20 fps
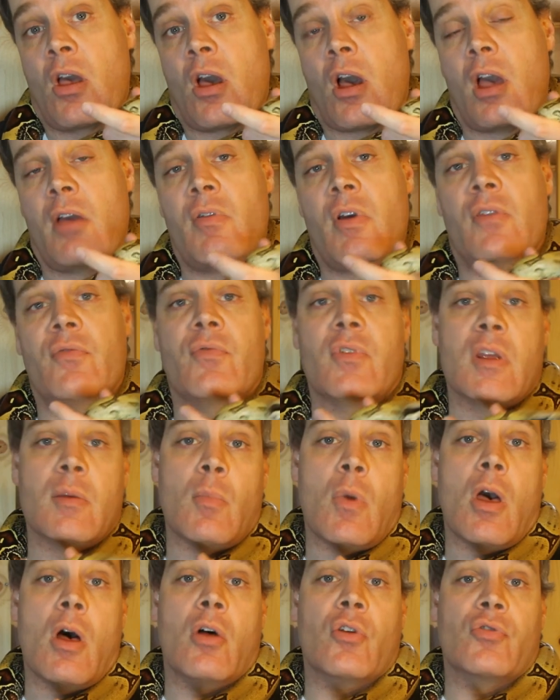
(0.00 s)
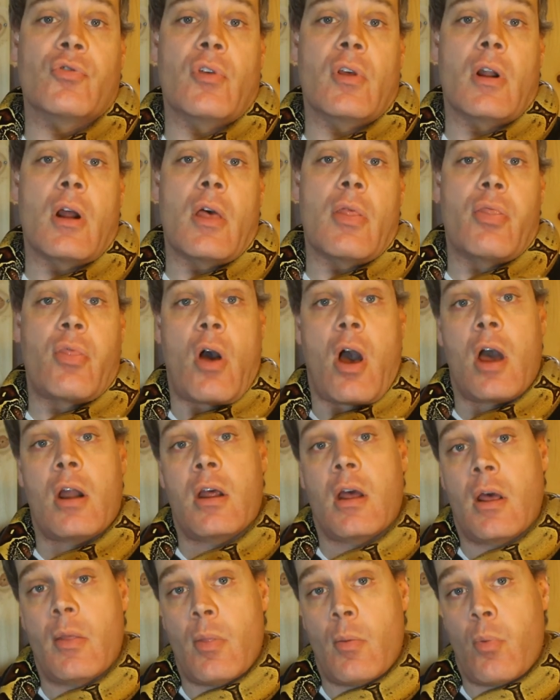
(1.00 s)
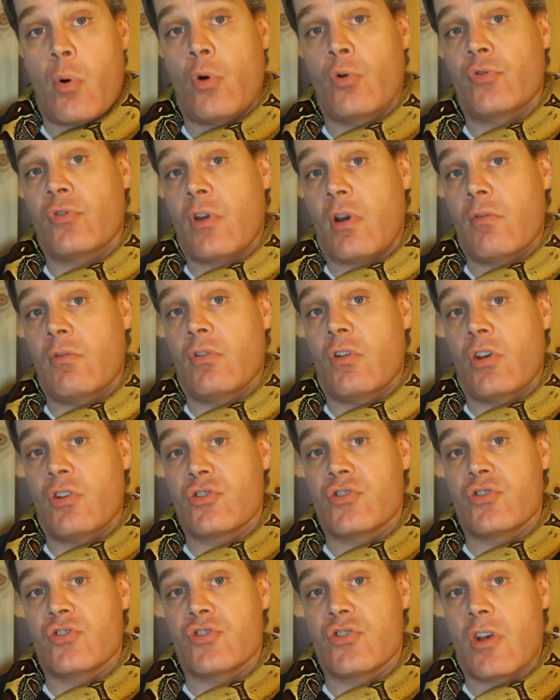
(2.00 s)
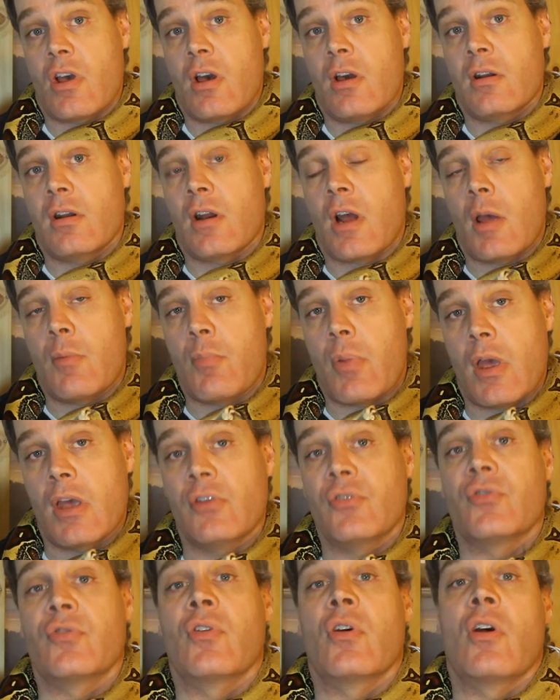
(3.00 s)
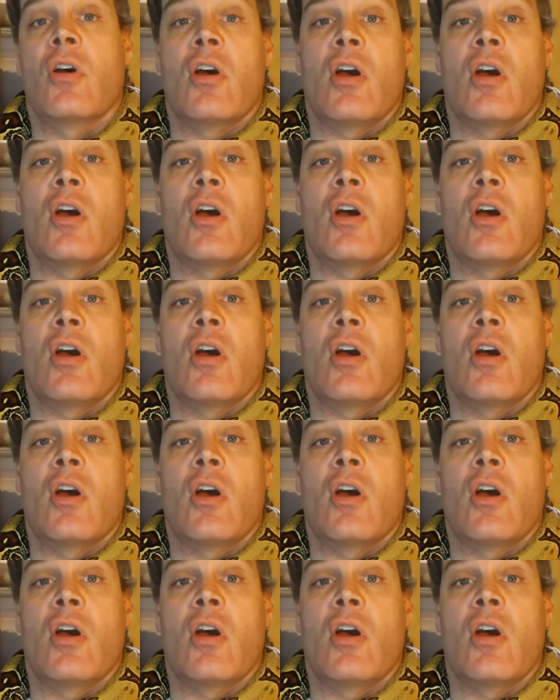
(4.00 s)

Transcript: I've had females that I thought had the post-ovulation shed, and I based